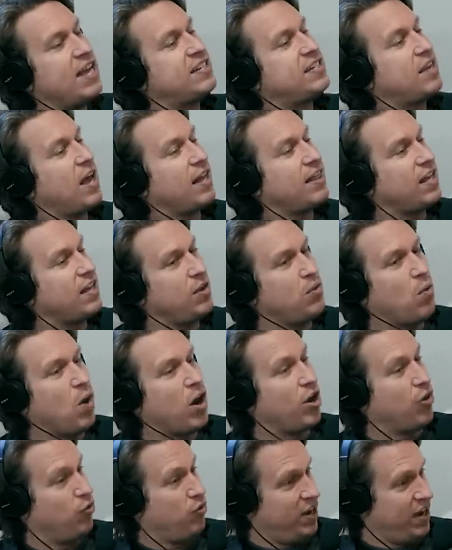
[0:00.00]
It's not that you
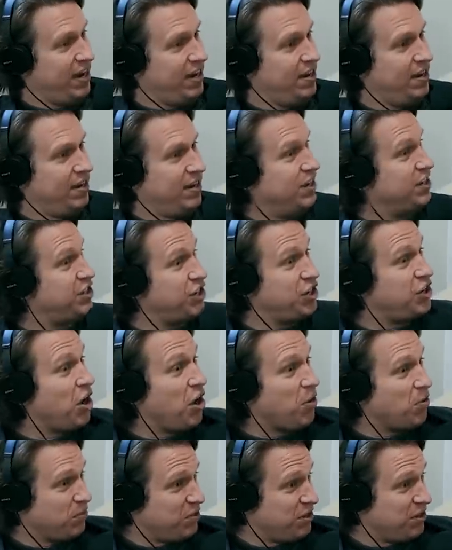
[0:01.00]
want to read, because you
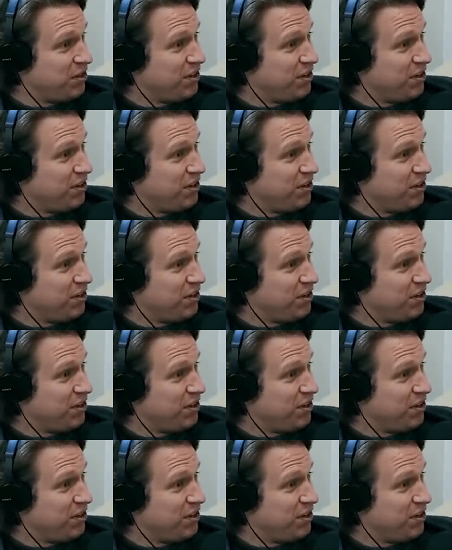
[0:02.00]
don't.